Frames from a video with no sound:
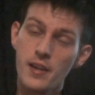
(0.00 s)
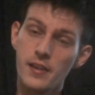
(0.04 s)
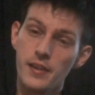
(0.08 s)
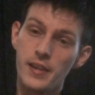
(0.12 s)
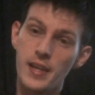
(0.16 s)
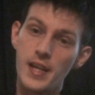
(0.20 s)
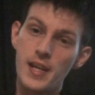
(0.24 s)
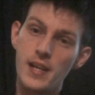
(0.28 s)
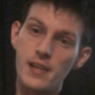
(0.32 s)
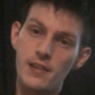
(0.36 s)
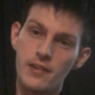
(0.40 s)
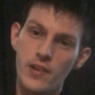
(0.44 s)

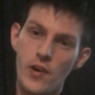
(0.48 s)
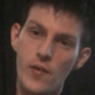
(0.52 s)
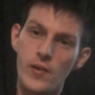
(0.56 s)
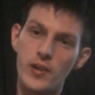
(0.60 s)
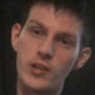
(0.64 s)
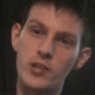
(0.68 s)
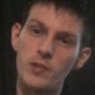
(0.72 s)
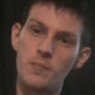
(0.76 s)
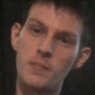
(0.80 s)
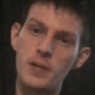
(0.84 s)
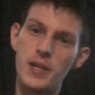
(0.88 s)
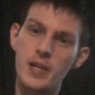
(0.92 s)
is going
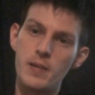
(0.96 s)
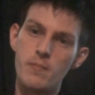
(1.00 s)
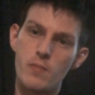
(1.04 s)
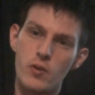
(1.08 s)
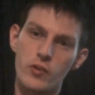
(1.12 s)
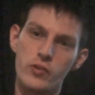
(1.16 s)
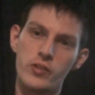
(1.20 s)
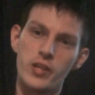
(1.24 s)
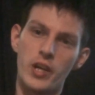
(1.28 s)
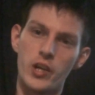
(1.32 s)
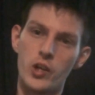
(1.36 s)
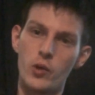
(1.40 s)
to be
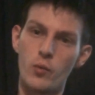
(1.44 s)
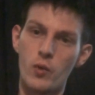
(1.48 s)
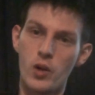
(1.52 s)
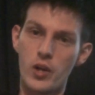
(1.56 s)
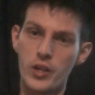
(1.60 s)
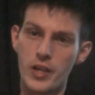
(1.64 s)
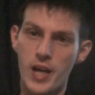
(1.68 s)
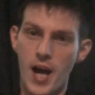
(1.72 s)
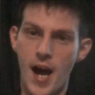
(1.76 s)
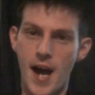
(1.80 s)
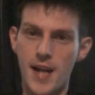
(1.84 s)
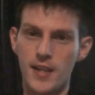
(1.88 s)
Monster Hunter
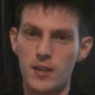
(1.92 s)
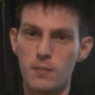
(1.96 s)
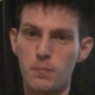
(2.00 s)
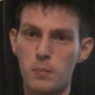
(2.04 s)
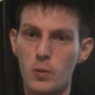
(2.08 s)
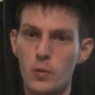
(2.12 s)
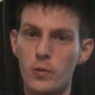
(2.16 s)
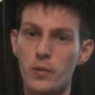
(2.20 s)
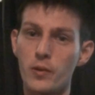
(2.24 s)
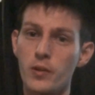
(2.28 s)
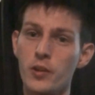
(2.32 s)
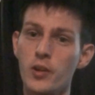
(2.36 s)
World
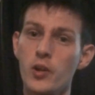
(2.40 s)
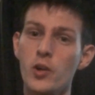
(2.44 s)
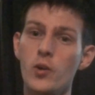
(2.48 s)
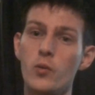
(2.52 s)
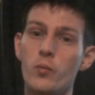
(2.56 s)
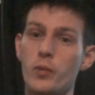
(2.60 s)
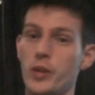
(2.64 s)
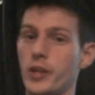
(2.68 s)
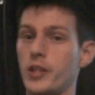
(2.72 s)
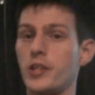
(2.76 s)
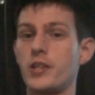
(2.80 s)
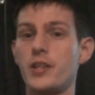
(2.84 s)
Iceborne,
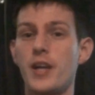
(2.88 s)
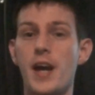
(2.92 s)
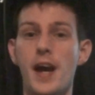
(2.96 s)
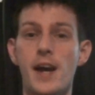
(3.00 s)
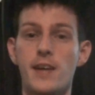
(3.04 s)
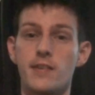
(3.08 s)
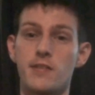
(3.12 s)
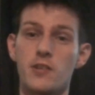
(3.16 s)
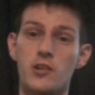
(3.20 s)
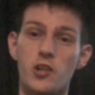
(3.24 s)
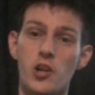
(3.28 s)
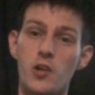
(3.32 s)
which,
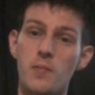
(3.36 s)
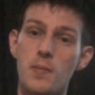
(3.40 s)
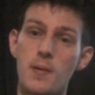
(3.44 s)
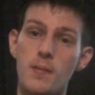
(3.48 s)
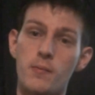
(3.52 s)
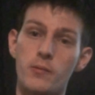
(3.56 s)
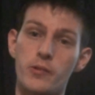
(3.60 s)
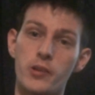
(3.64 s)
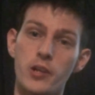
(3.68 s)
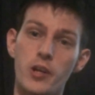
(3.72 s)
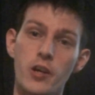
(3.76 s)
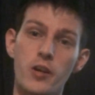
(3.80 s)
as a lot of
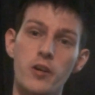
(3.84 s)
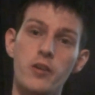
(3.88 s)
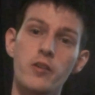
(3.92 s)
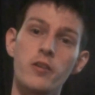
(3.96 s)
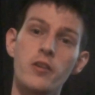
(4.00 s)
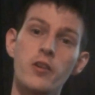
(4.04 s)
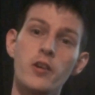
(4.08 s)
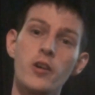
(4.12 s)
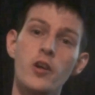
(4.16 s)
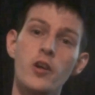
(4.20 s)
people know,